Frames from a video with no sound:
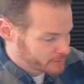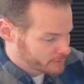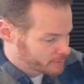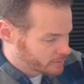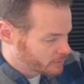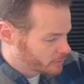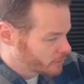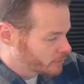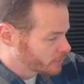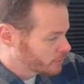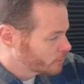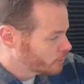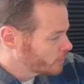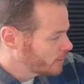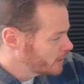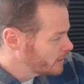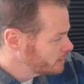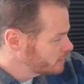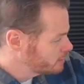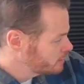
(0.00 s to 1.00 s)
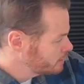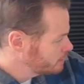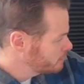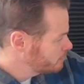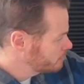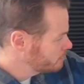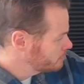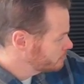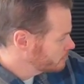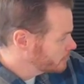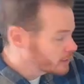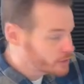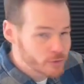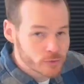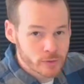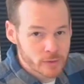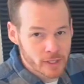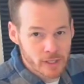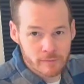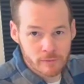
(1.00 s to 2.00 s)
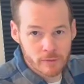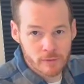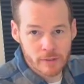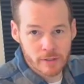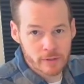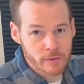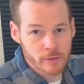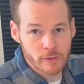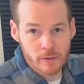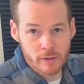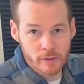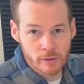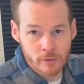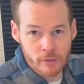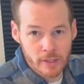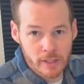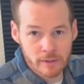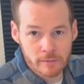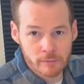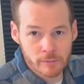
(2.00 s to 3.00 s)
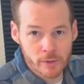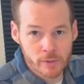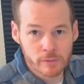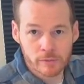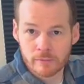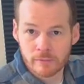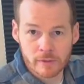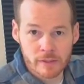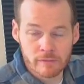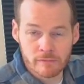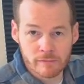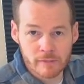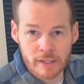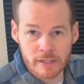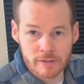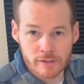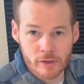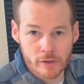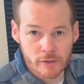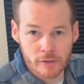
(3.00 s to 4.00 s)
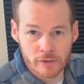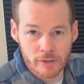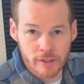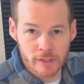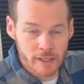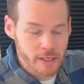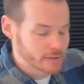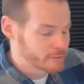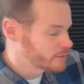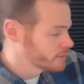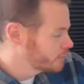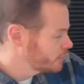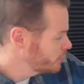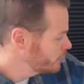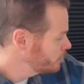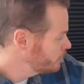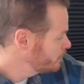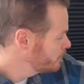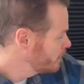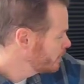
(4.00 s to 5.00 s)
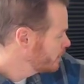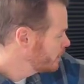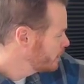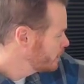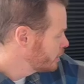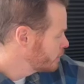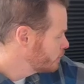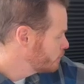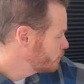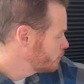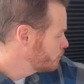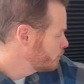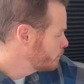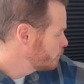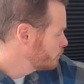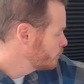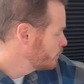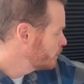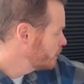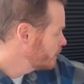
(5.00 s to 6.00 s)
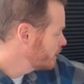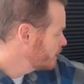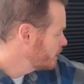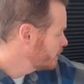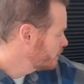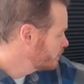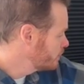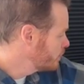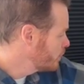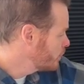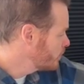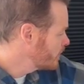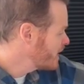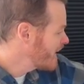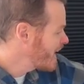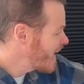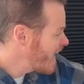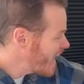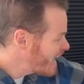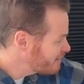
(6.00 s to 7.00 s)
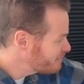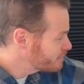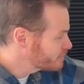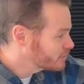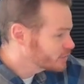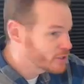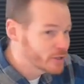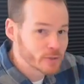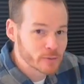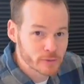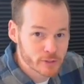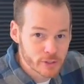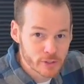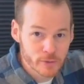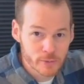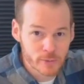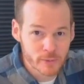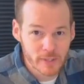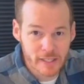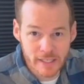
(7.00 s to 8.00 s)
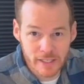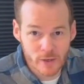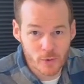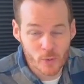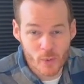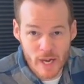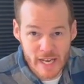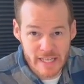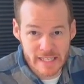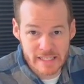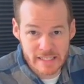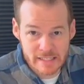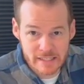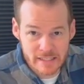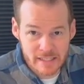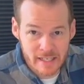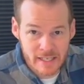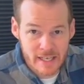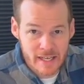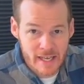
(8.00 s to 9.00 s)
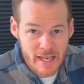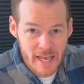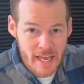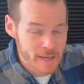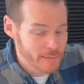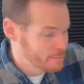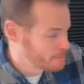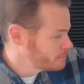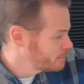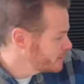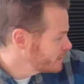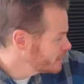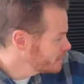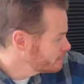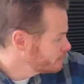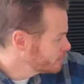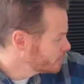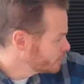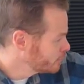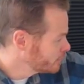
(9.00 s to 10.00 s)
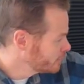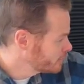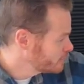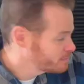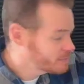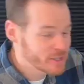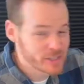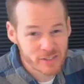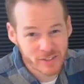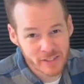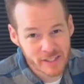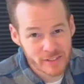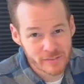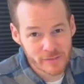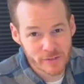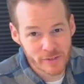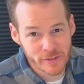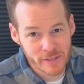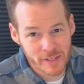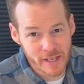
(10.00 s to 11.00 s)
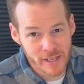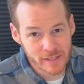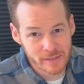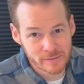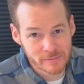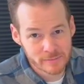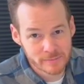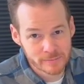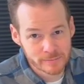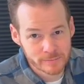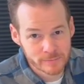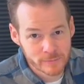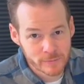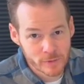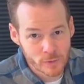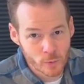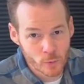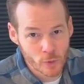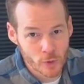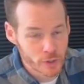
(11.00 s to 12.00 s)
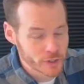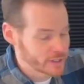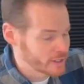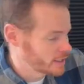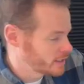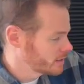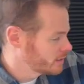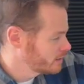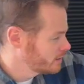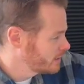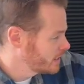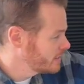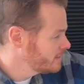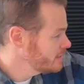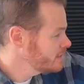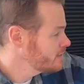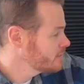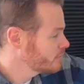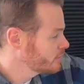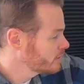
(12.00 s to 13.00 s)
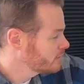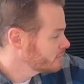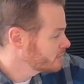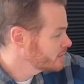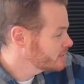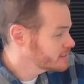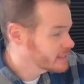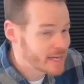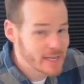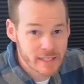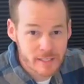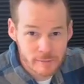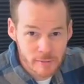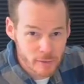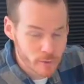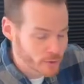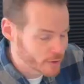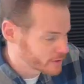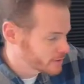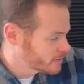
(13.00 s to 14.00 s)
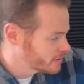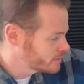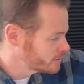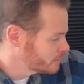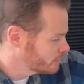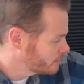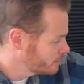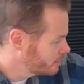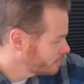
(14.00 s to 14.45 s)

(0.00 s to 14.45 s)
They're a great entry level, and they're a great boot if that's all you're gonna ever do. You really don't have to go to like a White's MP boot, especially if you're not working, and these aren't even designed to be worked in, so